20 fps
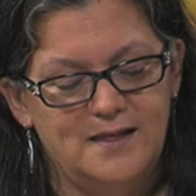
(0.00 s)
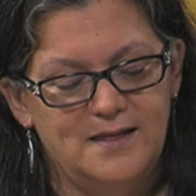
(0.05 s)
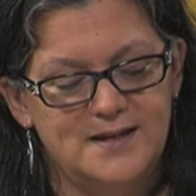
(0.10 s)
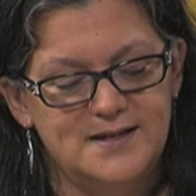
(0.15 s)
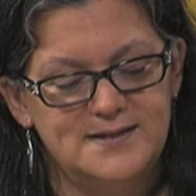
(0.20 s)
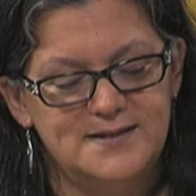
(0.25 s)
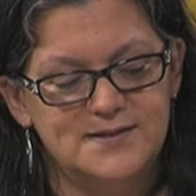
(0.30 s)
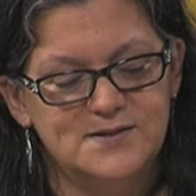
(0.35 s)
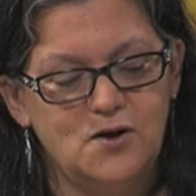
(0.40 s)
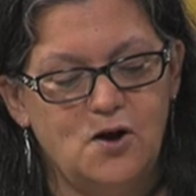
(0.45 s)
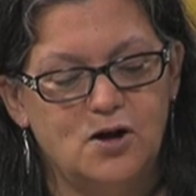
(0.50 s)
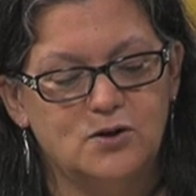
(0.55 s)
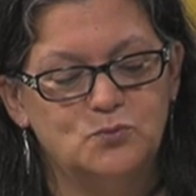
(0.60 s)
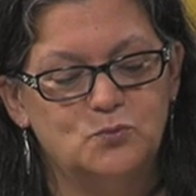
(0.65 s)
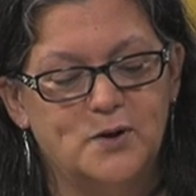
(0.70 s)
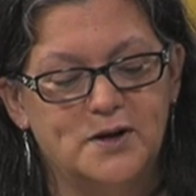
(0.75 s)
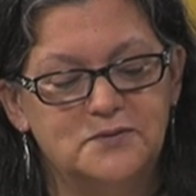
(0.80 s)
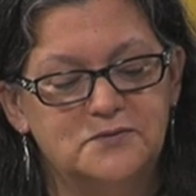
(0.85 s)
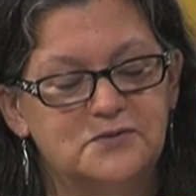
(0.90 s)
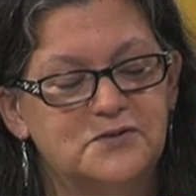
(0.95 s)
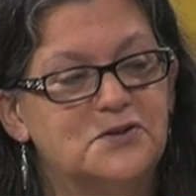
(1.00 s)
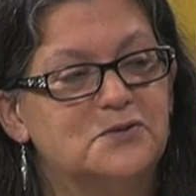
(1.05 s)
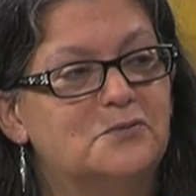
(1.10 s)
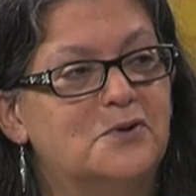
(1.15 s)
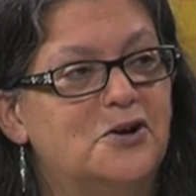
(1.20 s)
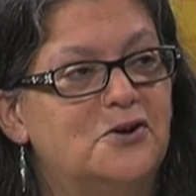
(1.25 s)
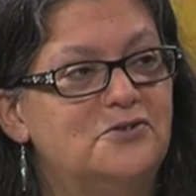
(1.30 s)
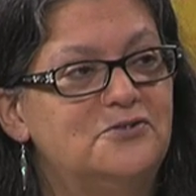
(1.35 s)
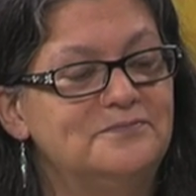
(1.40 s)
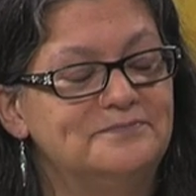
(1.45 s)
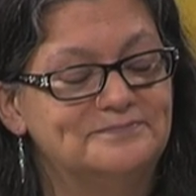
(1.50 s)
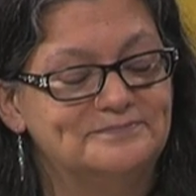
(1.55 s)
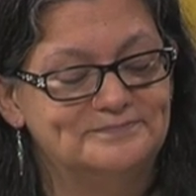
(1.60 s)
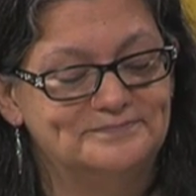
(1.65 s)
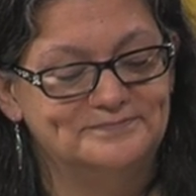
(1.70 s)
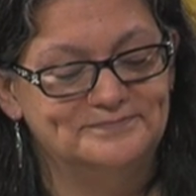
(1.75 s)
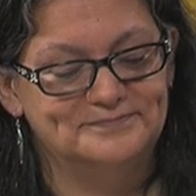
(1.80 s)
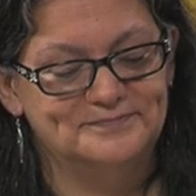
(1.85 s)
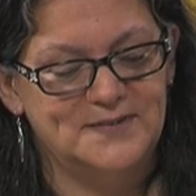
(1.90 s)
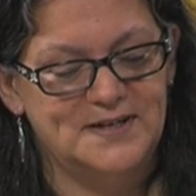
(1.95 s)
This is called One for the Road.
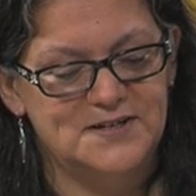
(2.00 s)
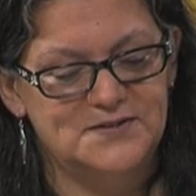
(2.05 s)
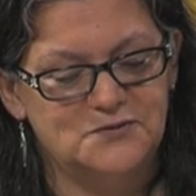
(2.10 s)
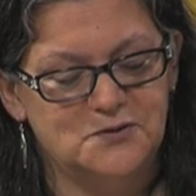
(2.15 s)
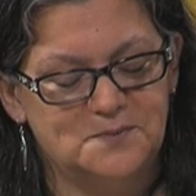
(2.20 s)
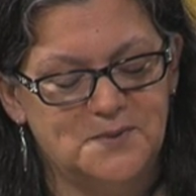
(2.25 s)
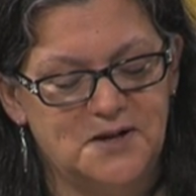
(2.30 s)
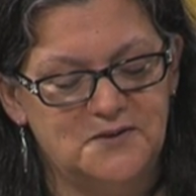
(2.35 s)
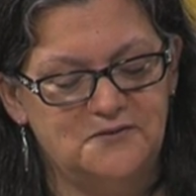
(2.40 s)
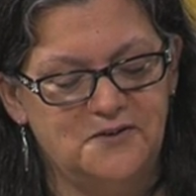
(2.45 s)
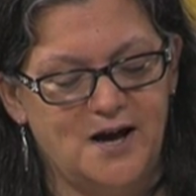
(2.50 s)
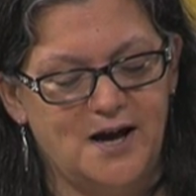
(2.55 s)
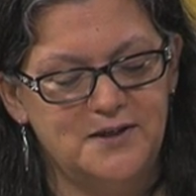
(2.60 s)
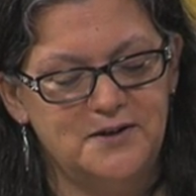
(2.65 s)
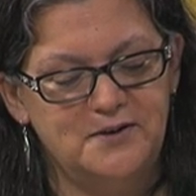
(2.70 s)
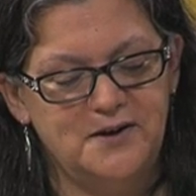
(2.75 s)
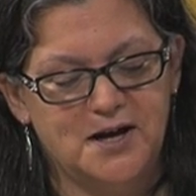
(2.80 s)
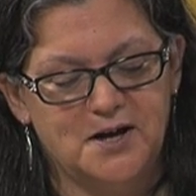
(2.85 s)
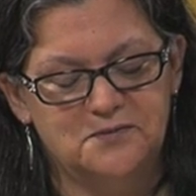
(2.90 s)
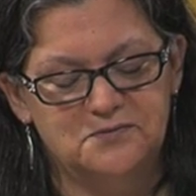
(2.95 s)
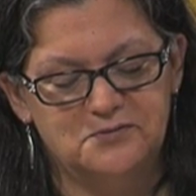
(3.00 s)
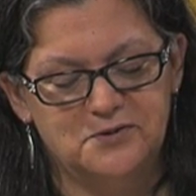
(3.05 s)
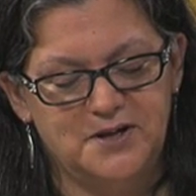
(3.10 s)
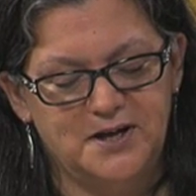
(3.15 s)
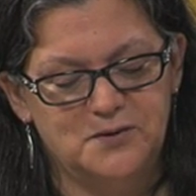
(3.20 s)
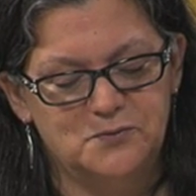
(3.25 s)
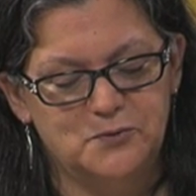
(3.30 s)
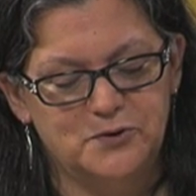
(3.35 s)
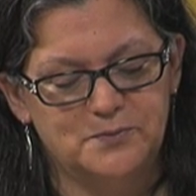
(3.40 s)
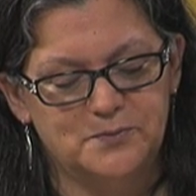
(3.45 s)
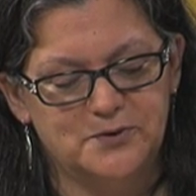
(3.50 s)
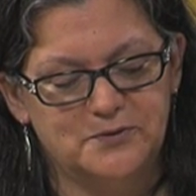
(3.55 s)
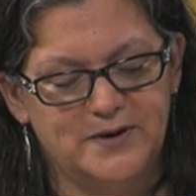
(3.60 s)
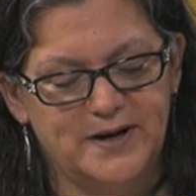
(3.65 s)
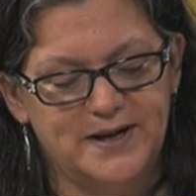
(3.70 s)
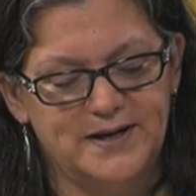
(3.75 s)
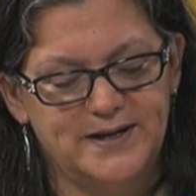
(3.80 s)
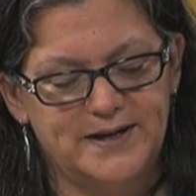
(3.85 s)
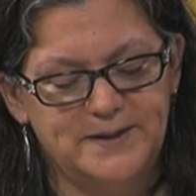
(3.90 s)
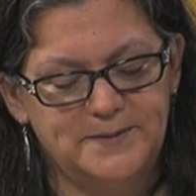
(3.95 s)
It's for my father, Alfred Edward
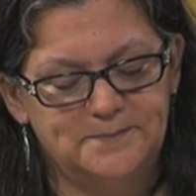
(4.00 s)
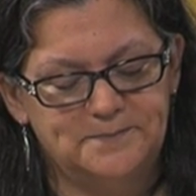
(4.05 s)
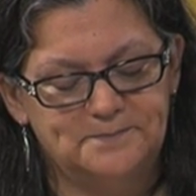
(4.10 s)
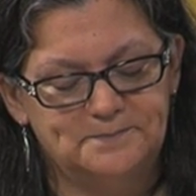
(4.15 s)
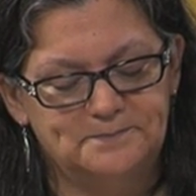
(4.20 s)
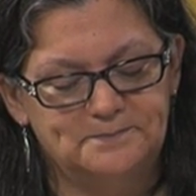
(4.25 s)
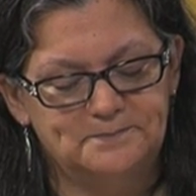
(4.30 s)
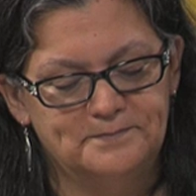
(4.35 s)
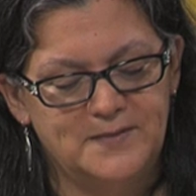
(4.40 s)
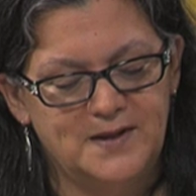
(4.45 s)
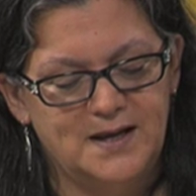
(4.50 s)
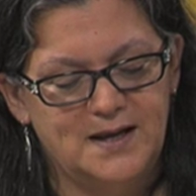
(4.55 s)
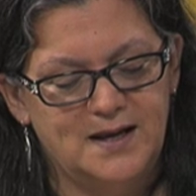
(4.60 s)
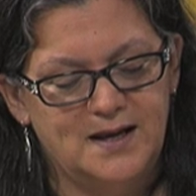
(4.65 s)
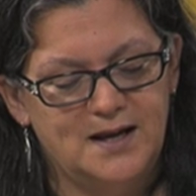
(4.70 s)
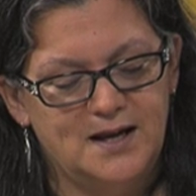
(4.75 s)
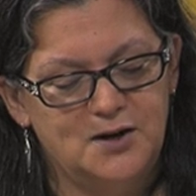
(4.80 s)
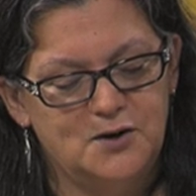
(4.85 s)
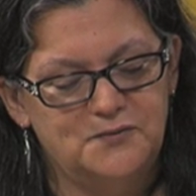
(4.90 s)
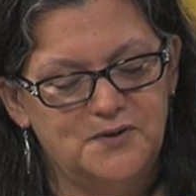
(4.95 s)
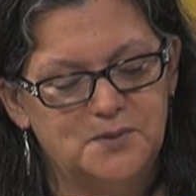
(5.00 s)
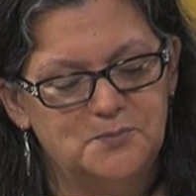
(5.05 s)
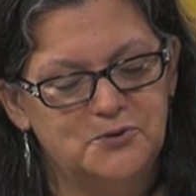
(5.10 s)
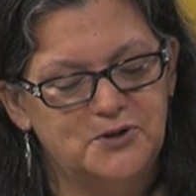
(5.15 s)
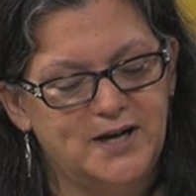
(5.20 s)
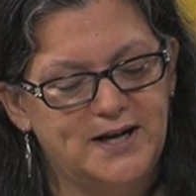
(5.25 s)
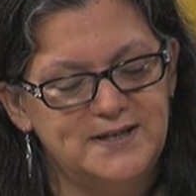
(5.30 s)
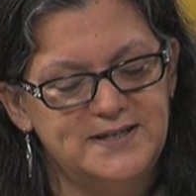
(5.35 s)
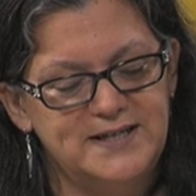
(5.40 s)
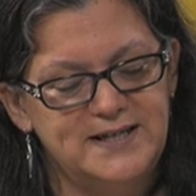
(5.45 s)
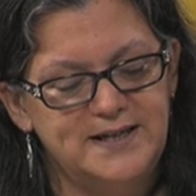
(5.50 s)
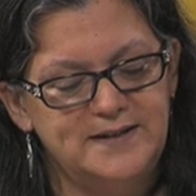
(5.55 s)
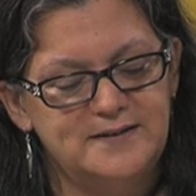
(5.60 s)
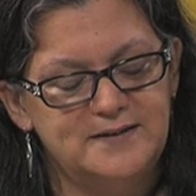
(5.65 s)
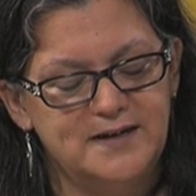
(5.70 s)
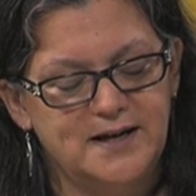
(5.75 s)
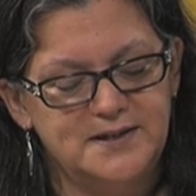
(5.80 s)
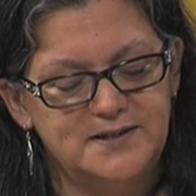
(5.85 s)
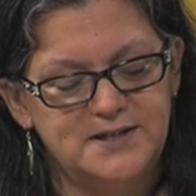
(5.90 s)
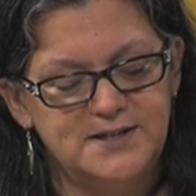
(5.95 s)
Miranda, November
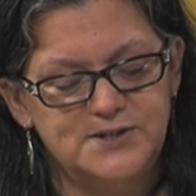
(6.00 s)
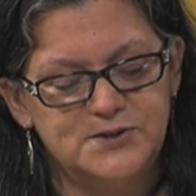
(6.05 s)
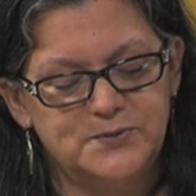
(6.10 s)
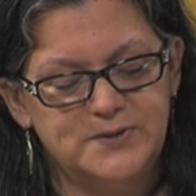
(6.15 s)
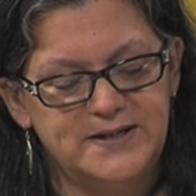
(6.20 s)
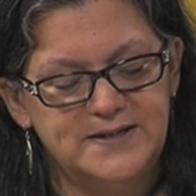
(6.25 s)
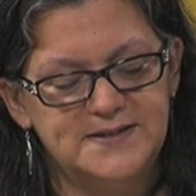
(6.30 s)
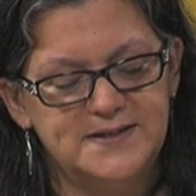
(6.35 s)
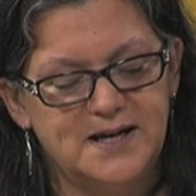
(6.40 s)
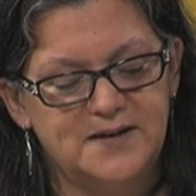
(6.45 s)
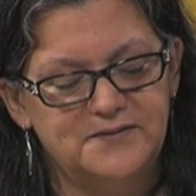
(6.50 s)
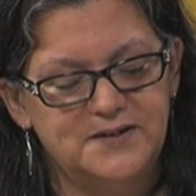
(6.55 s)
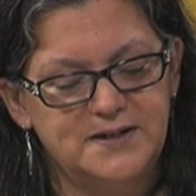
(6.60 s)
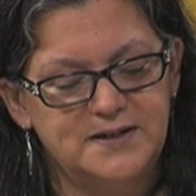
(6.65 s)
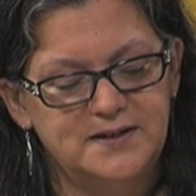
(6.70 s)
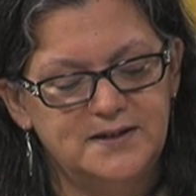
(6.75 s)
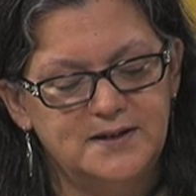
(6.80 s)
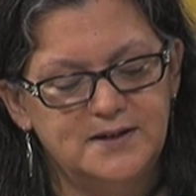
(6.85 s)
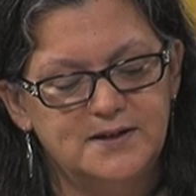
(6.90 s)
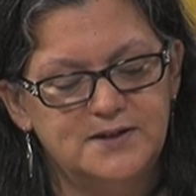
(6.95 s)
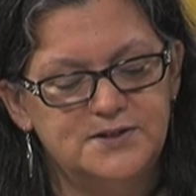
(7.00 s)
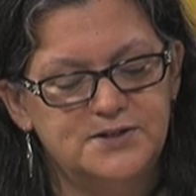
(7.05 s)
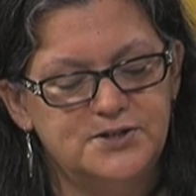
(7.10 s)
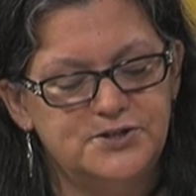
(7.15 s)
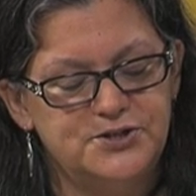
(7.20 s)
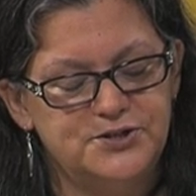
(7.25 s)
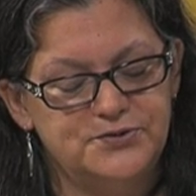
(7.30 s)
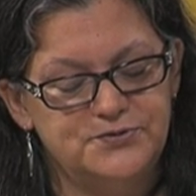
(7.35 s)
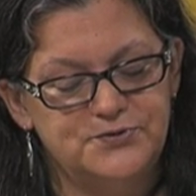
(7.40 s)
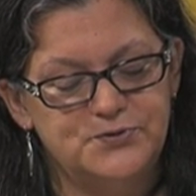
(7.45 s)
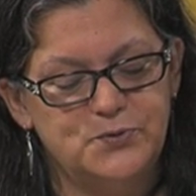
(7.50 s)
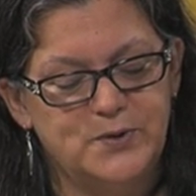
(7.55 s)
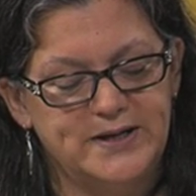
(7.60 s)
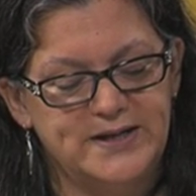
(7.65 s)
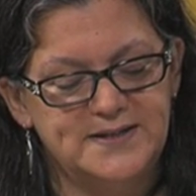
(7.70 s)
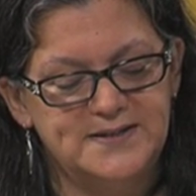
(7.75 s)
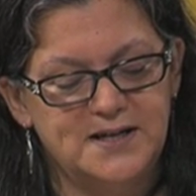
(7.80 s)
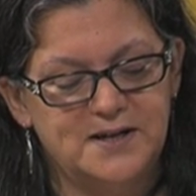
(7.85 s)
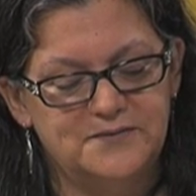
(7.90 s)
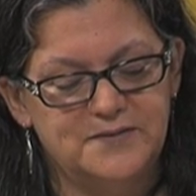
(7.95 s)
19th, 1927 to June
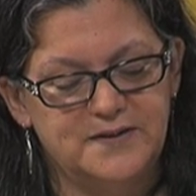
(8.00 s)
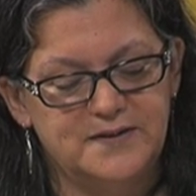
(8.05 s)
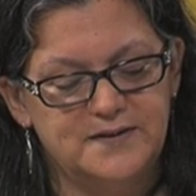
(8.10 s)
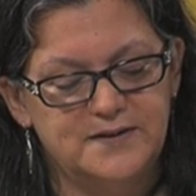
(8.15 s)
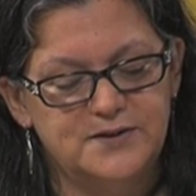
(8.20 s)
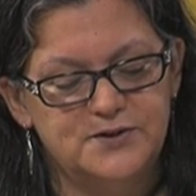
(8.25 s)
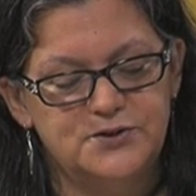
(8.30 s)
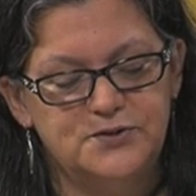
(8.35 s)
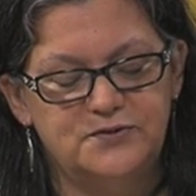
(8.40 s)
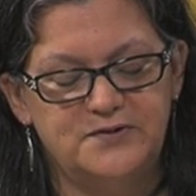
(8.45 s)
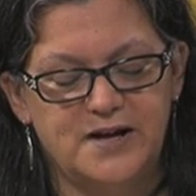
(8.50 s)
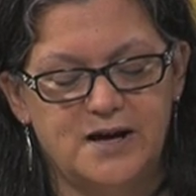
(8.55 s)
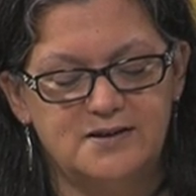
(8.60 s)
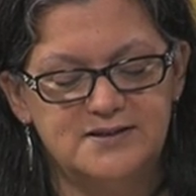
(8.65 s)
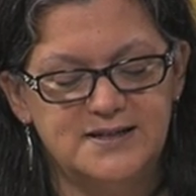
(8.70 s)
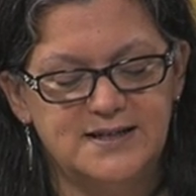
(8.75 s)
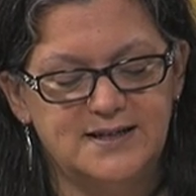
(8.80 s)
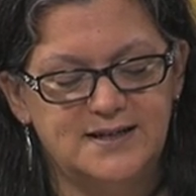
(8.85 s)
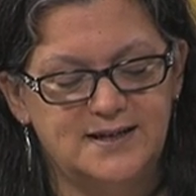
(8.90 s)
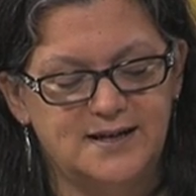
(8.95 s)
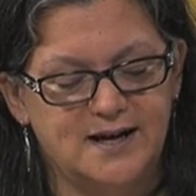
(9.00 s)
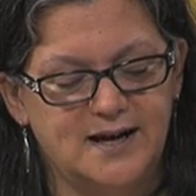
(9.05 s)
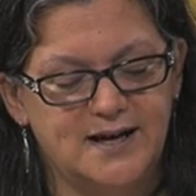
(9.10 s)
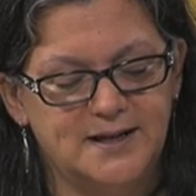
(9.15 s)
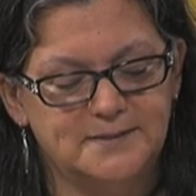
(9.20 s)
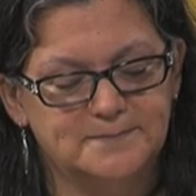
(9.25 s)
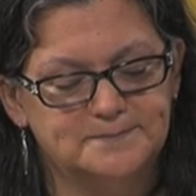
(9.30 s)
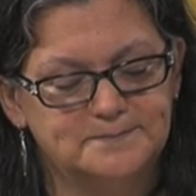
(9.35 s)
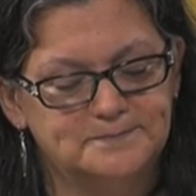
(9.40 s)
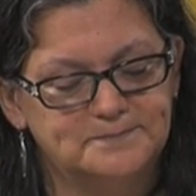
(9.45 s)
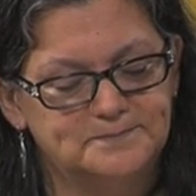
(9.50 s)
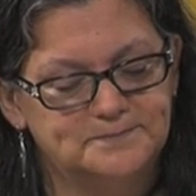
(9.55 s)
27th, 2009.